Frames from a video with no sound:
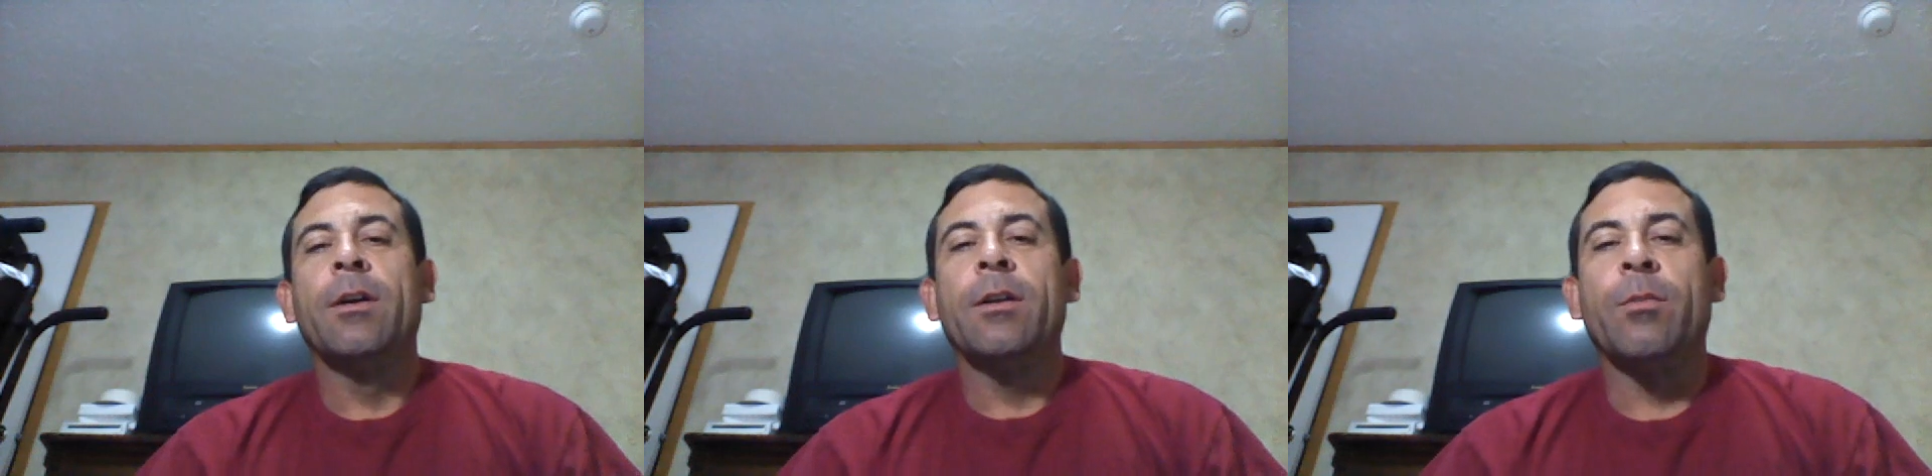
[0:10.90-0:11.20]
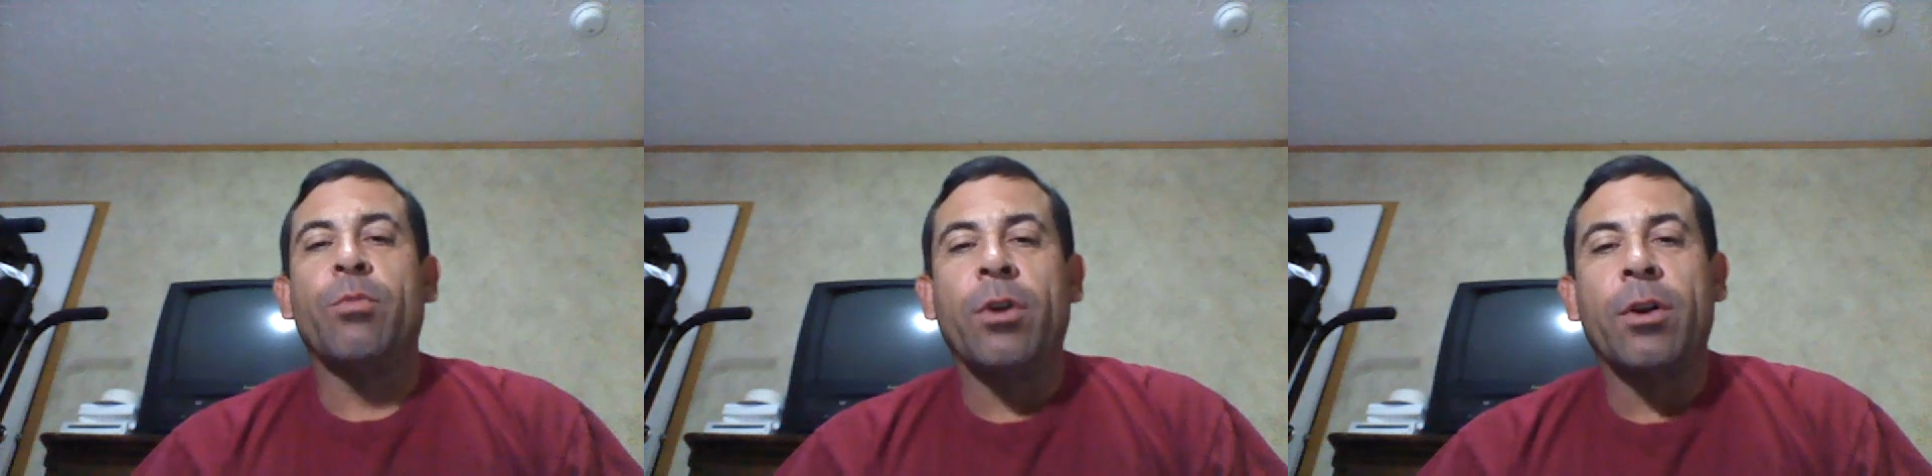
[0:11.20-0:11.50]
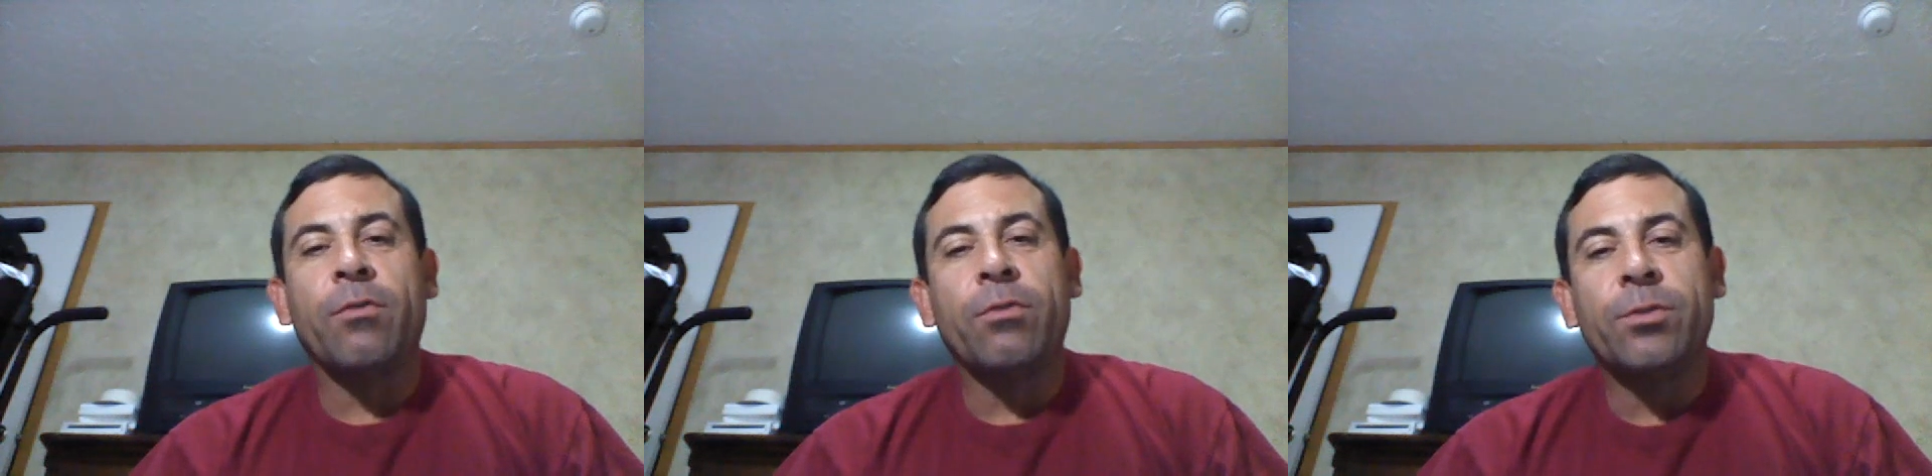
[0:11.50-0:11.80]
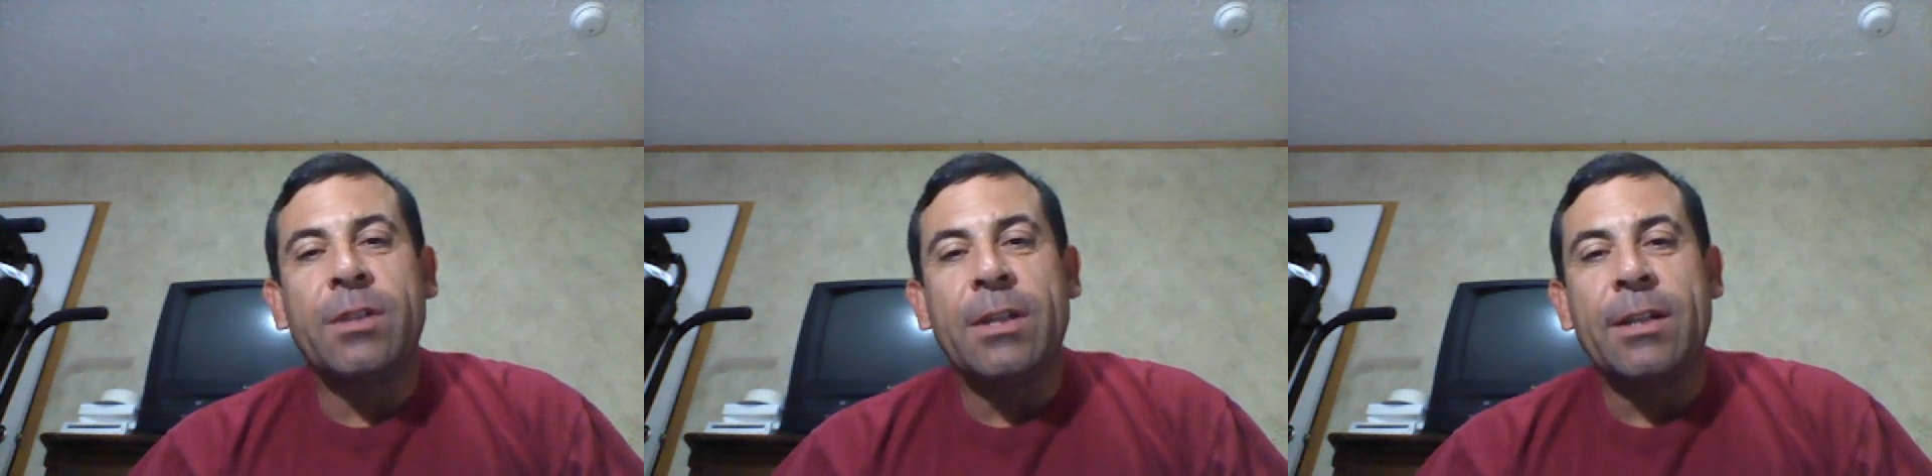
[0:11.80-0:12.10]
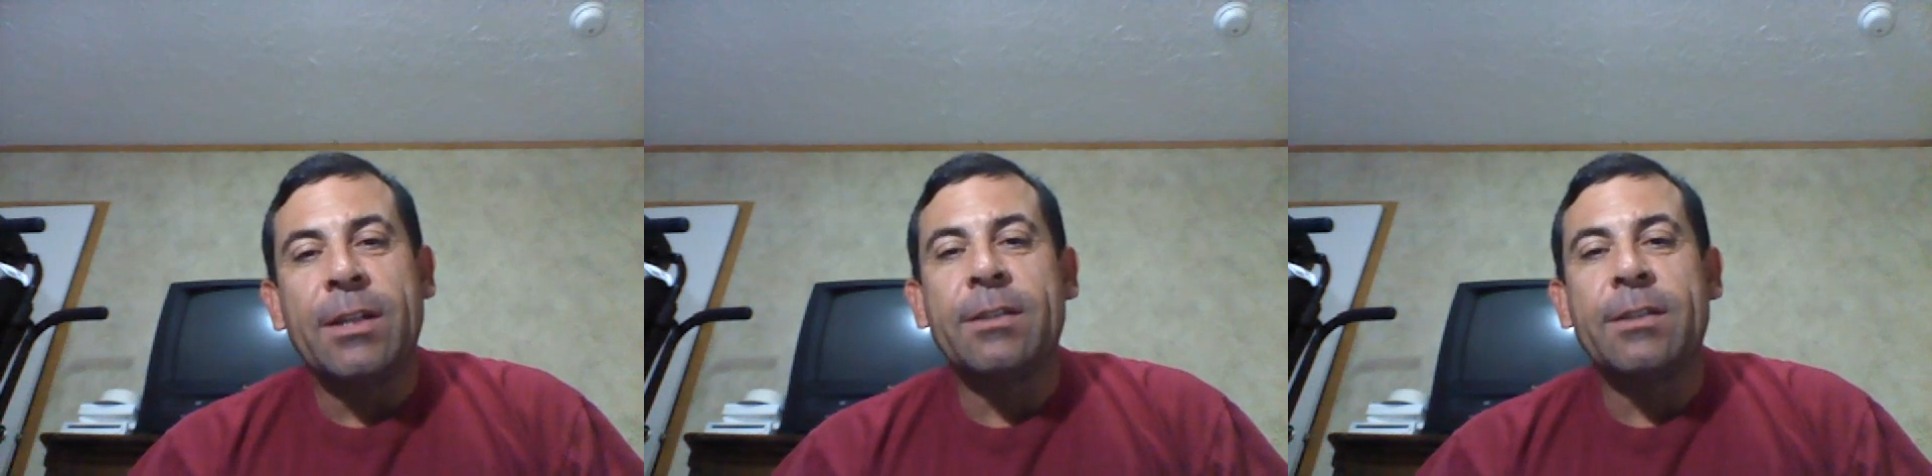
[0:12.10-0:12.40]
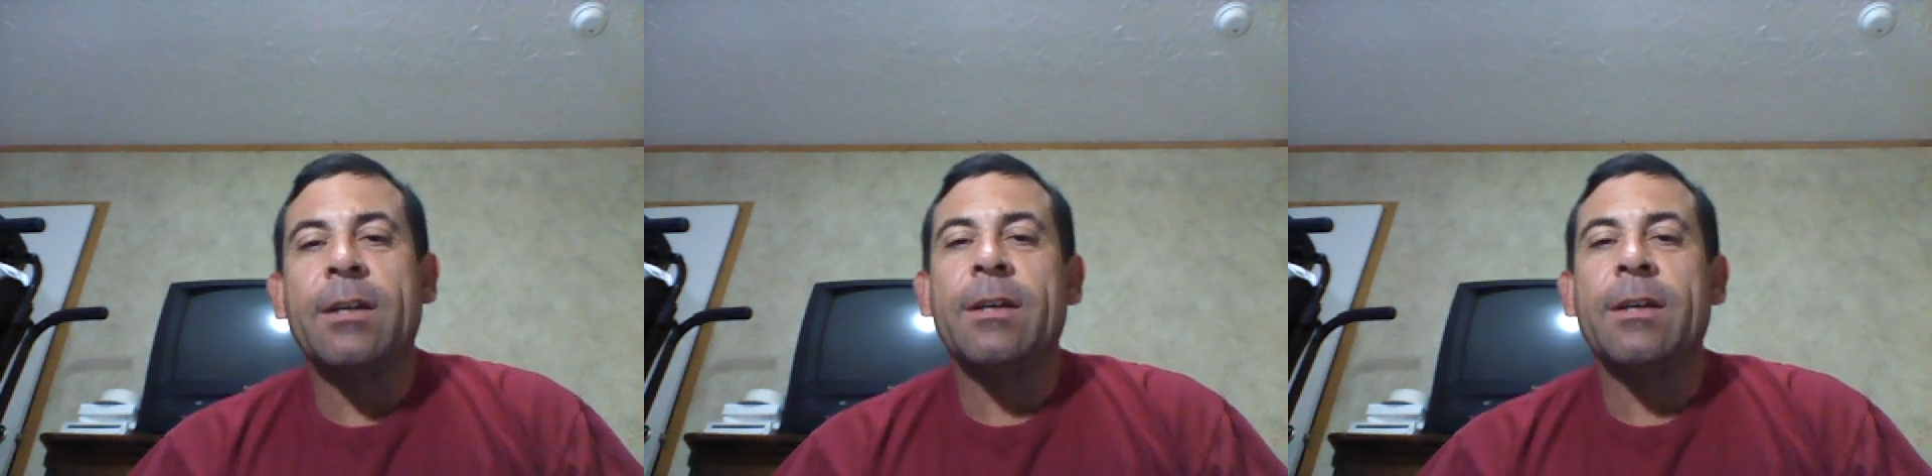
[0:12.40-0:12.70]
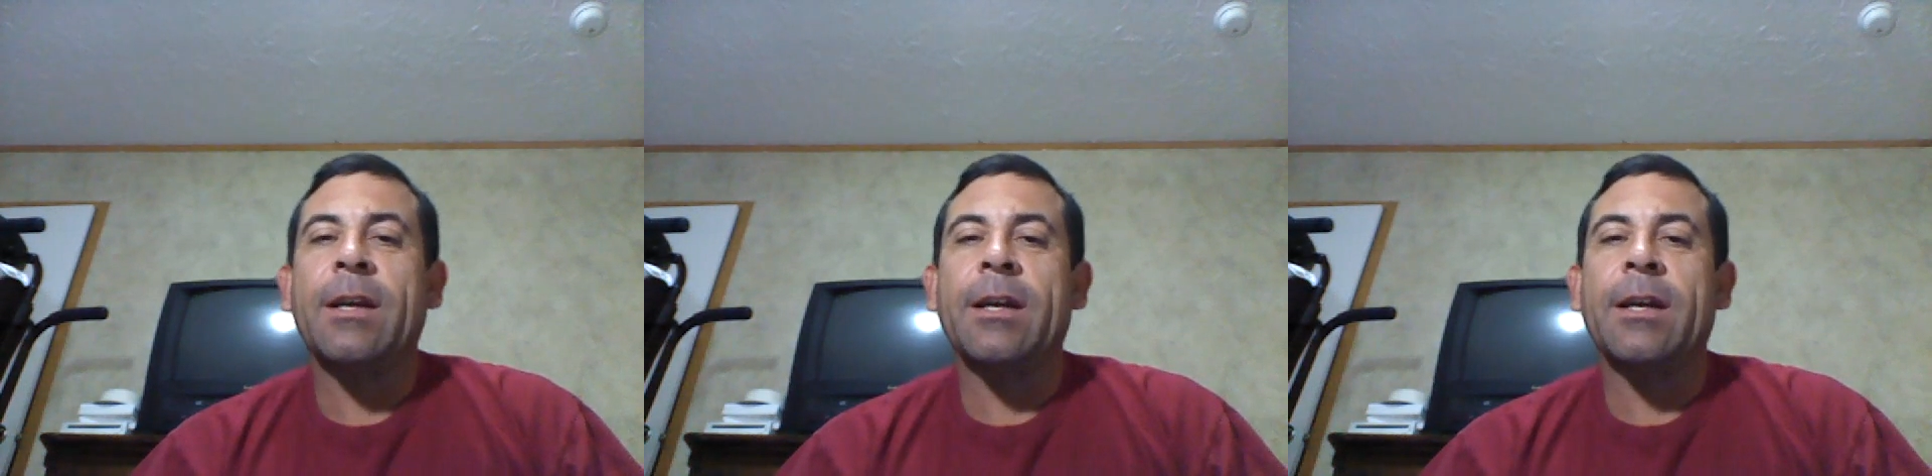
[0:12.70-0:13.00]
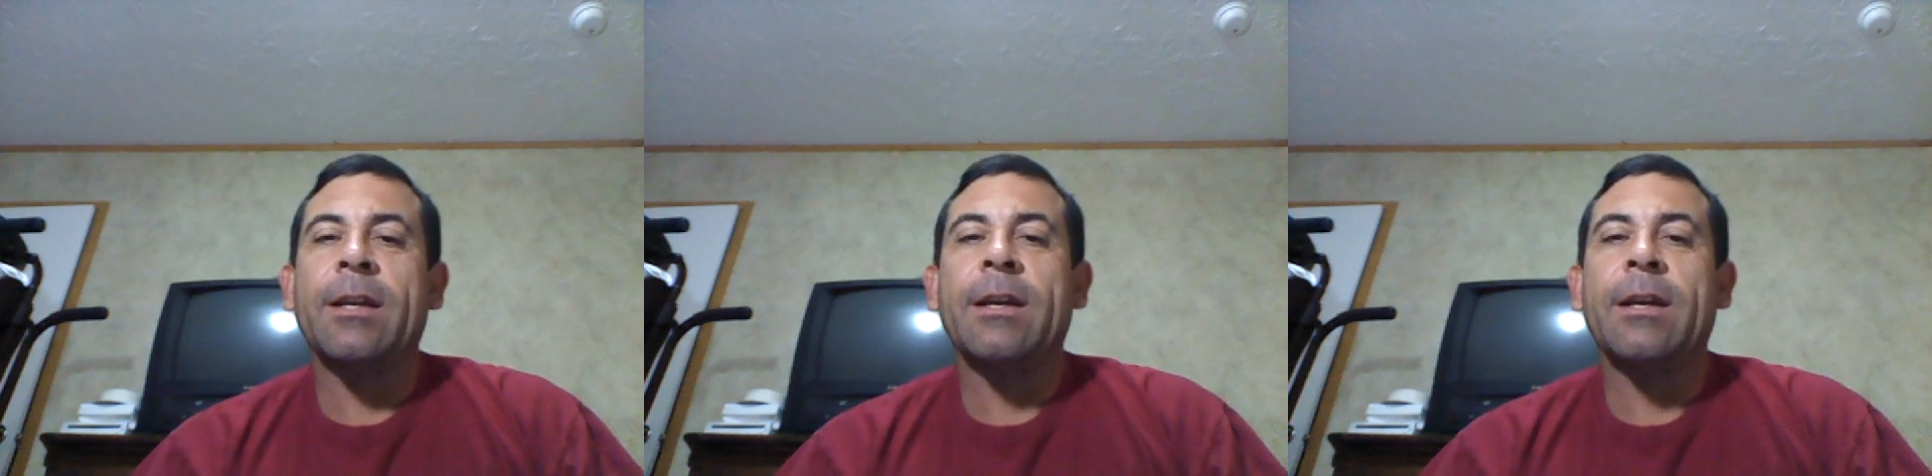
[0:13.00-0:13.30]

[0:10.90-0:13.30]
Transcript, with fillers: The product rule says that